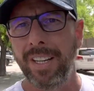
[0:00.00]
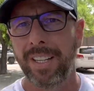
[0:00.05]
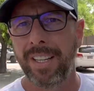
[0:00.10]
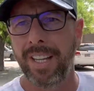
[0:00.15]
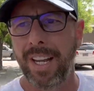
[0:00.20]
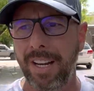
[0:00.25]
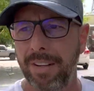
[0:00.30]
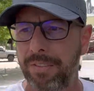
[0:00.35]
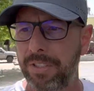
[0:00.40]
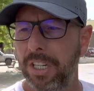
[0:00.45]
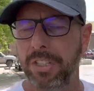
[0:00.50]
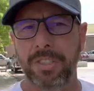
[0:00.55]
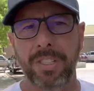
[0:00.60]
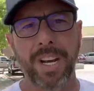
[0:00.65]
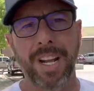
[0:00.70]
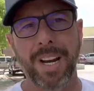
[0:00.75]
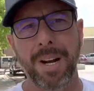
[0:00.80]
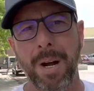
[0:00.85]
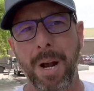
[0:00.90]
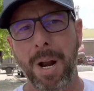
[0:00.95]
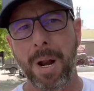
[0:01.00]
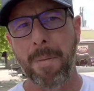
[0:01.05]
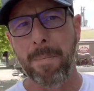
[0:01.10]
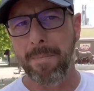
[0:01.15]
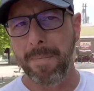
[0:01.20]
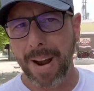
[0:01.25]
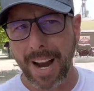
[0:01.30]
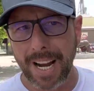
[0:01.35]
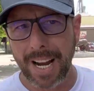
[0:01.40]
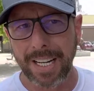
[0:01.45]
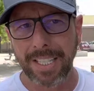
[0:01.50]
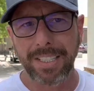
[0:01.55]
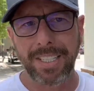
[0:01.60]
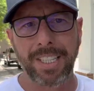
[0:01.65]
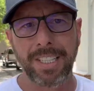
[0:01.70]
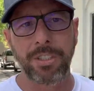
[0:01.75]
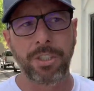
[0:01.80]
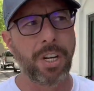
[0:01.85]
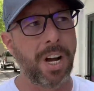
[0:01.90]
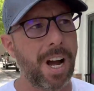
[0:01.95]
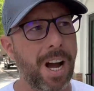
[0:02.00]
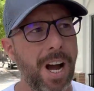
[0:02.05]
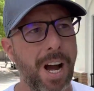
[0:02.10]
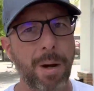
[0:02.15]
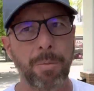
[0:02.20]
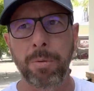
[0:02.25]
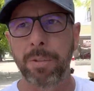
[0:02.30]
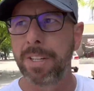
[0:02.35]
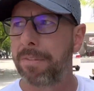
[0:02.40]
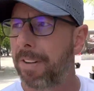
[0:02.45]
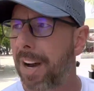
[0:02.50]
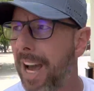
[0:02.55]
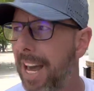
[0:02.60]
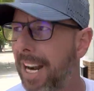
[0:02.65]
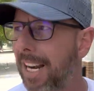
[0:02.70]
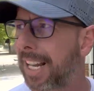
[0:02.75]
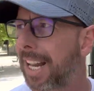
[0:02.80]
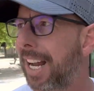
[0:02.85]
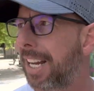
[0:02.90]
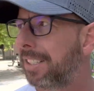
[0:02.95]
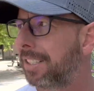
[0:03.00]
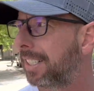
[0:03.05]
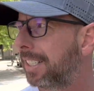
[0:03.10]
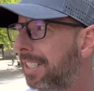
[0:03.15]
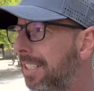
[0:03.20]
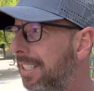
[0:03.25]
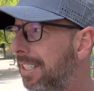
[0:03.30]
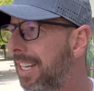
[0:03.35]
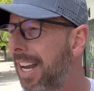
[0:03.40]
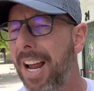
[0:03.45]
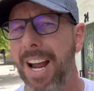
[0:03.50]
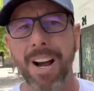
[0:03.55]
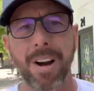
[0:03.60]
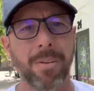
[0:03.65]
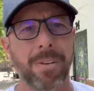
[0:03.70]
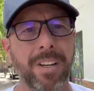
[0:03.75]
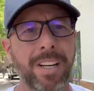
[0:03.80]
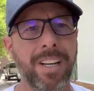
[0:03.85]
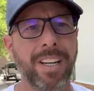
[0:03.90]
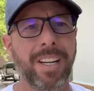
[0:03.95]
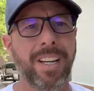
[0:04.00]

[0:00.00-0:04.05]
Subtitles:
they've just done an amazing job revitalizing this town.